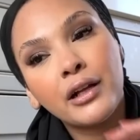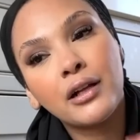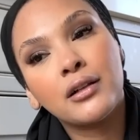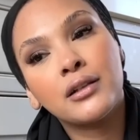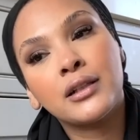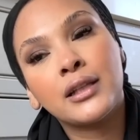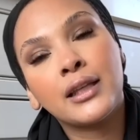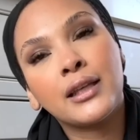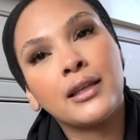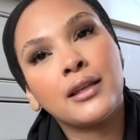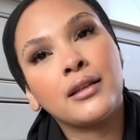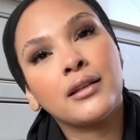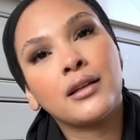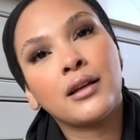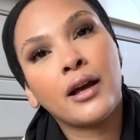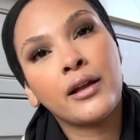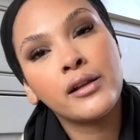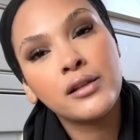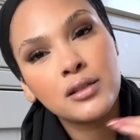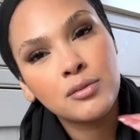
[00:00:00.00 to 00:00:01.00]
clean,
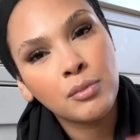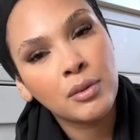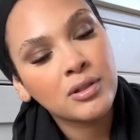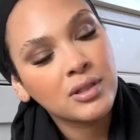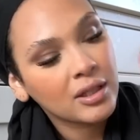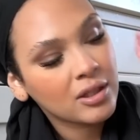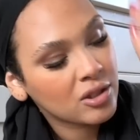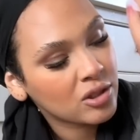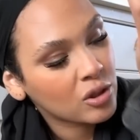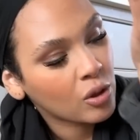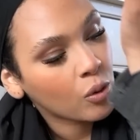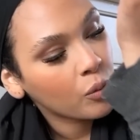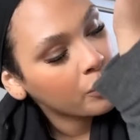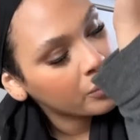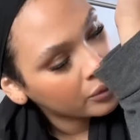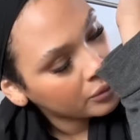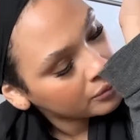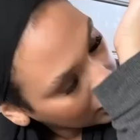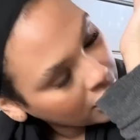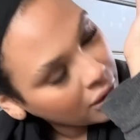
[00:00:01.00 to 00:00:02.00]
kind of smells like soap.
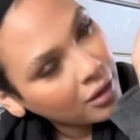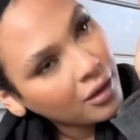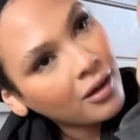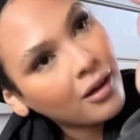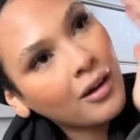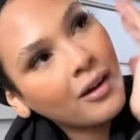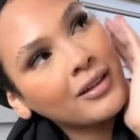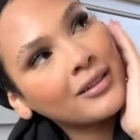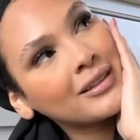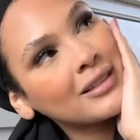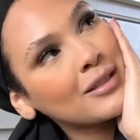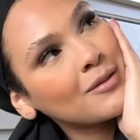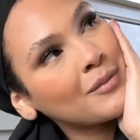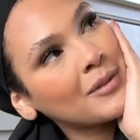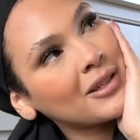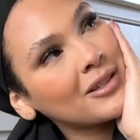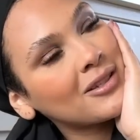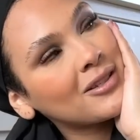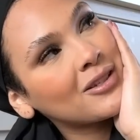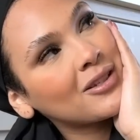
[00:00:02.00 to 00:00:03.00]
Oh, this
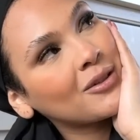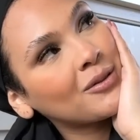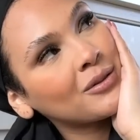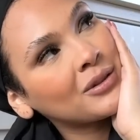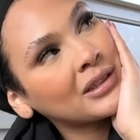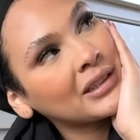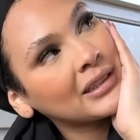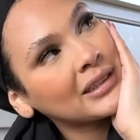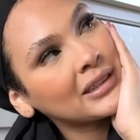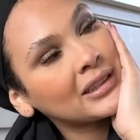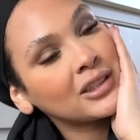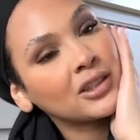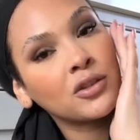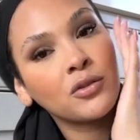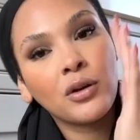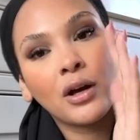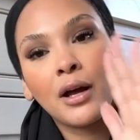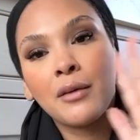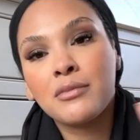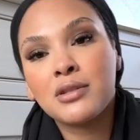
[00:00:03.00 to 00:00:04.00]
smells so good. You know
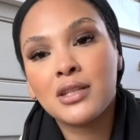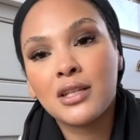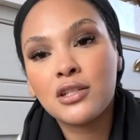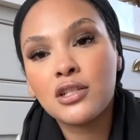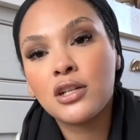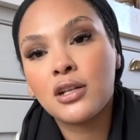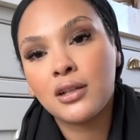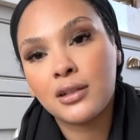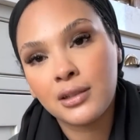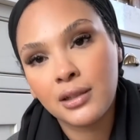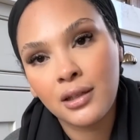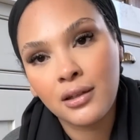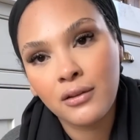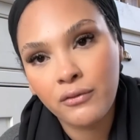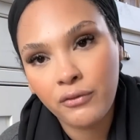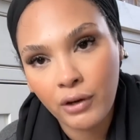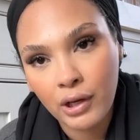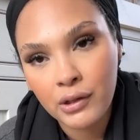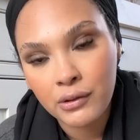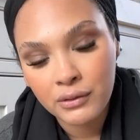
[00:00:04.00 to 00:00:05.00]
what? I'm such a clean
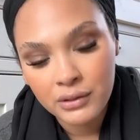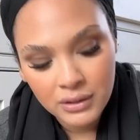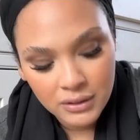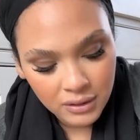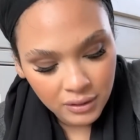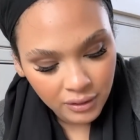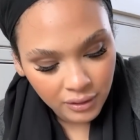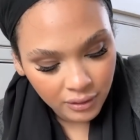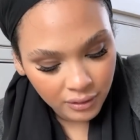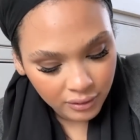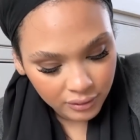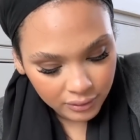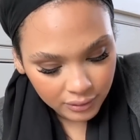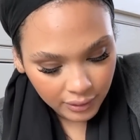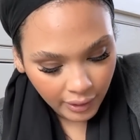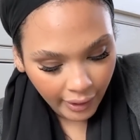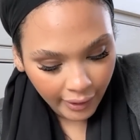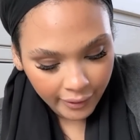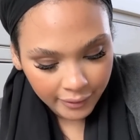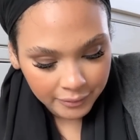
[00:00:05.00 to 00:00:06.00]
fragrance girl.
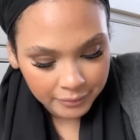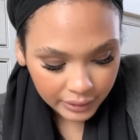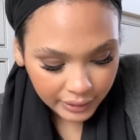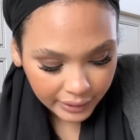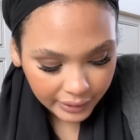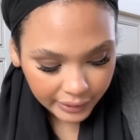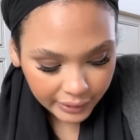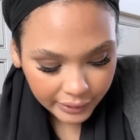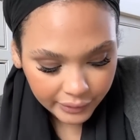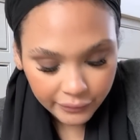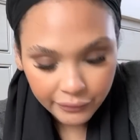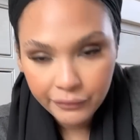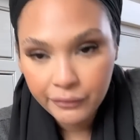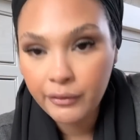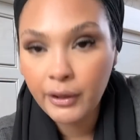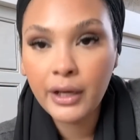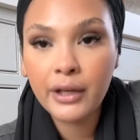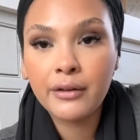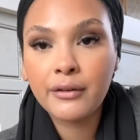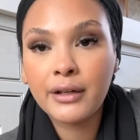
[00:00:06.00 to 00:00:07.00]
Like, clean
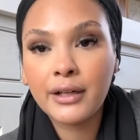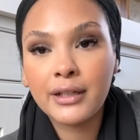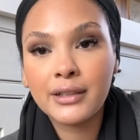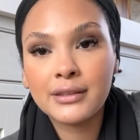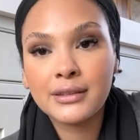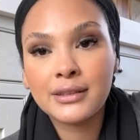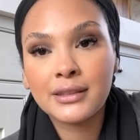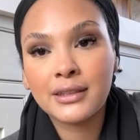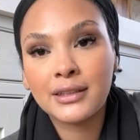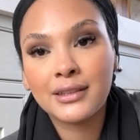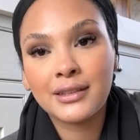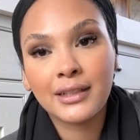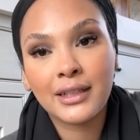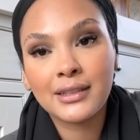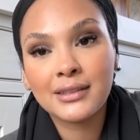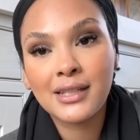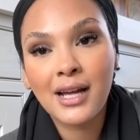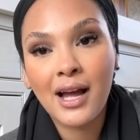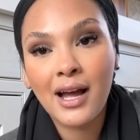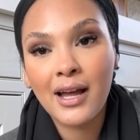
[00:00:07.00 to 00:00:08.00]
fragrance in the
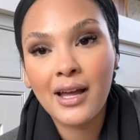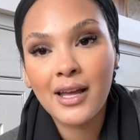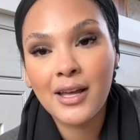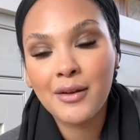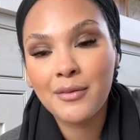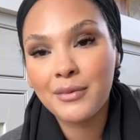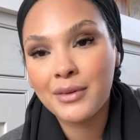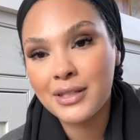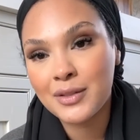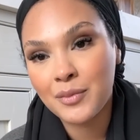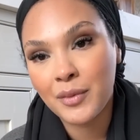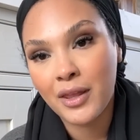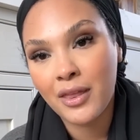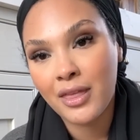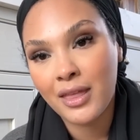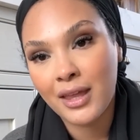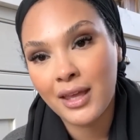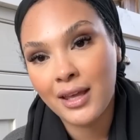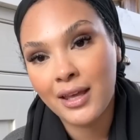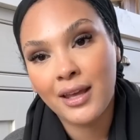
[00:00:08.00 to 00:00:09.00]
daytime is my
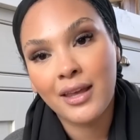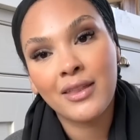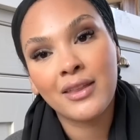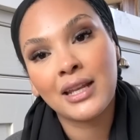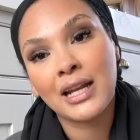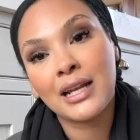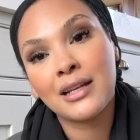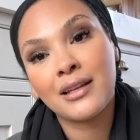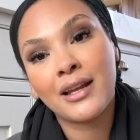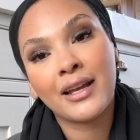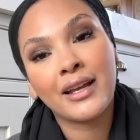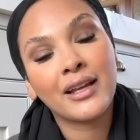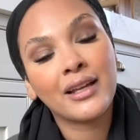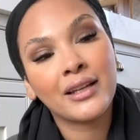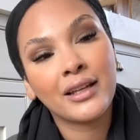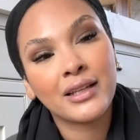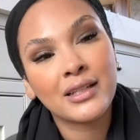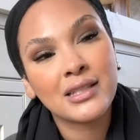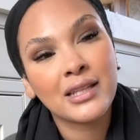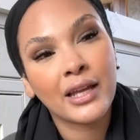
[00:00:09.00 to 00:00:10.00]
thing. And then at night, a
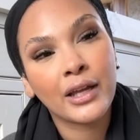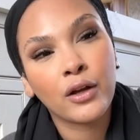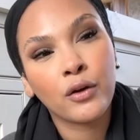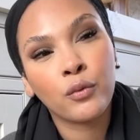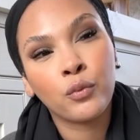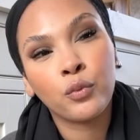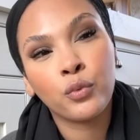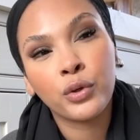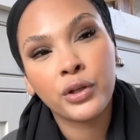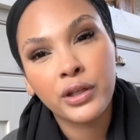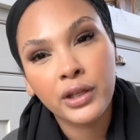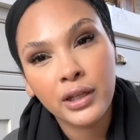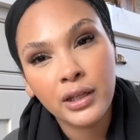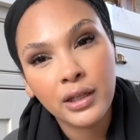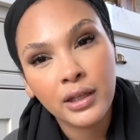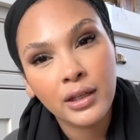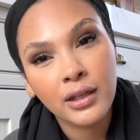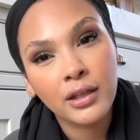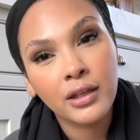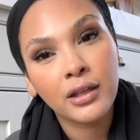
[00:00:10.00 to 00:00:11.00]
nice like
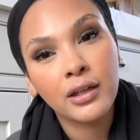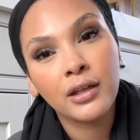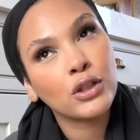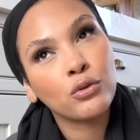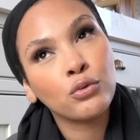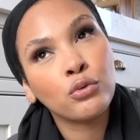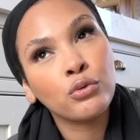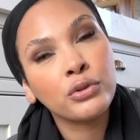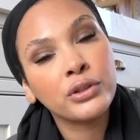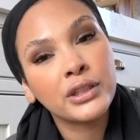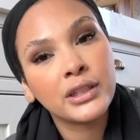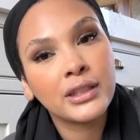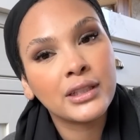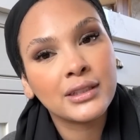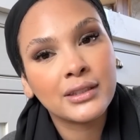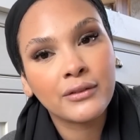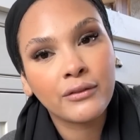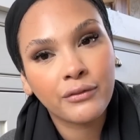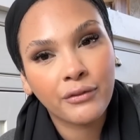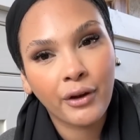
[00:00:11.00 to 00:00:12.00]
woody, woody
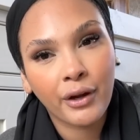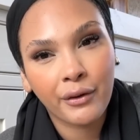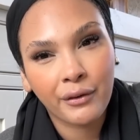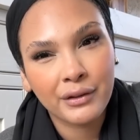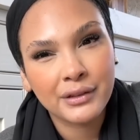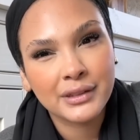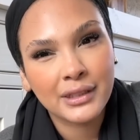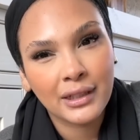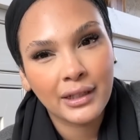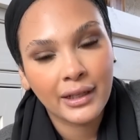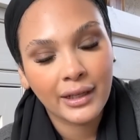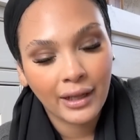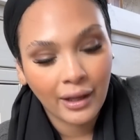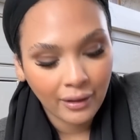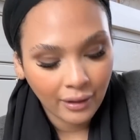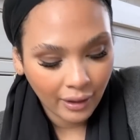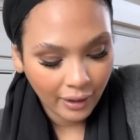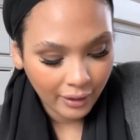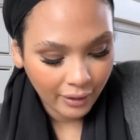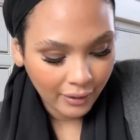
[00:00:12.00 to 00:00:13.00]
fragrance I like at
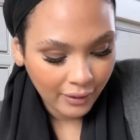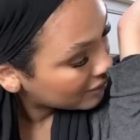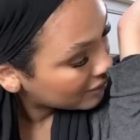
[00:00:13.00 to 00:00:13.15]
night.